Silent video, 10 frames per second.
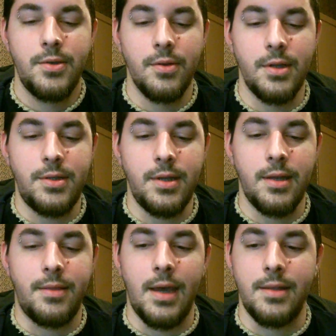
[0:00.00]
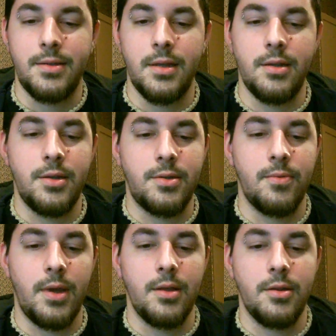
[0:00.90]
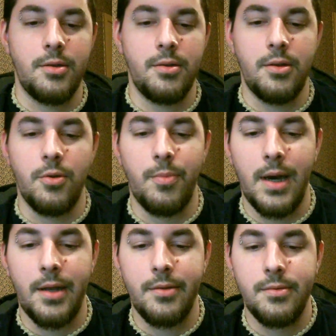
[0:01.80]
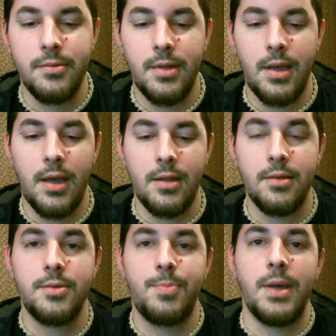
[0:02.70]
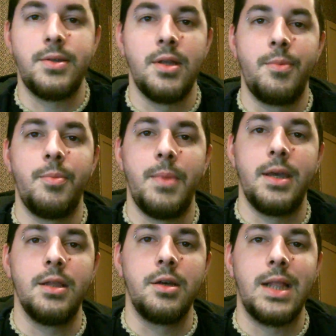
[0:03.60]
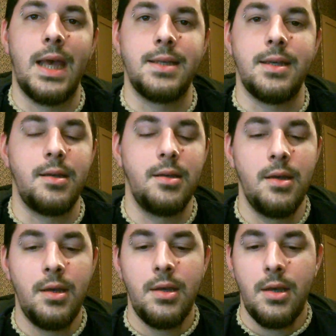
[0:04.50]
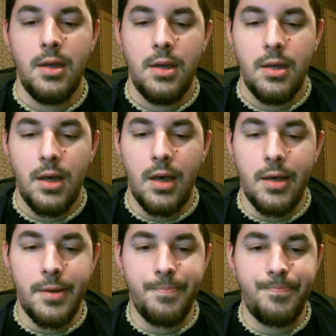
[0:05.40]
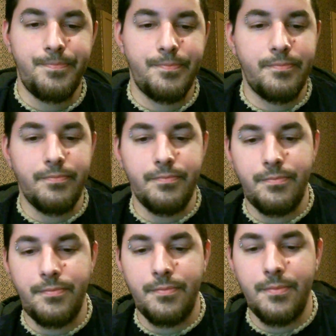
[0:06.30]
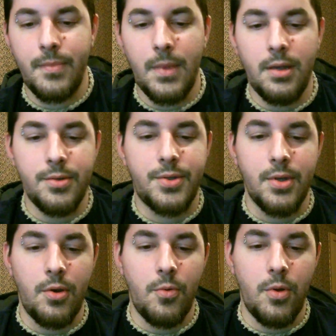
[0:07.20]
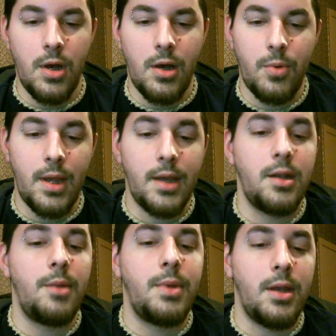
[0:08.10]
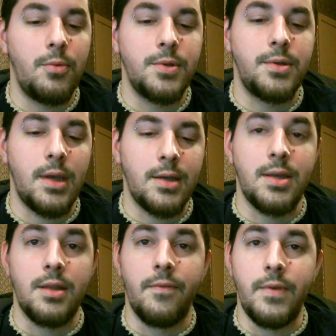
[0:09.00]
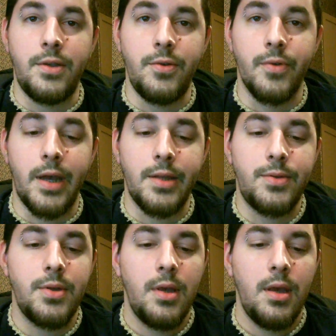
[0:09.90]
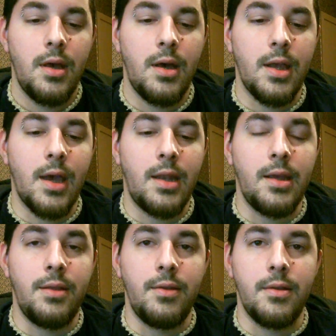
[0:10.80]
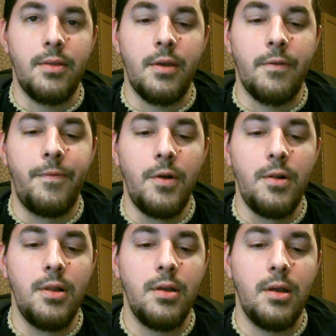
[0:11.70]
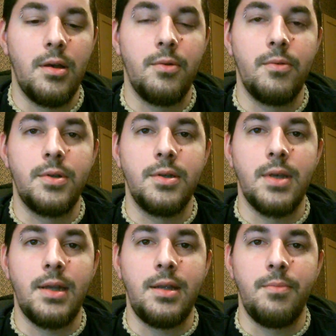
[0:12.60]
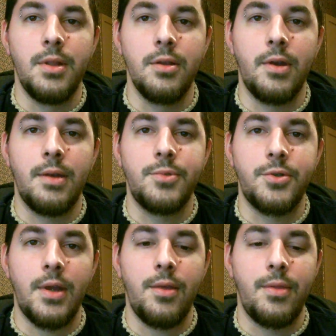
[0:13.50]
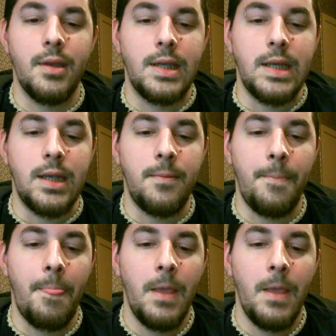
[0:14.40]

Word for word: So at least you get that instead of just a regular, you know, bottle. To kind of spice it up and make it look classy. Um, so uh, what I ended up getting was, like I said, the V two Reds. I got it in the, their full, uh, which is eighteen milligram strength nicotine.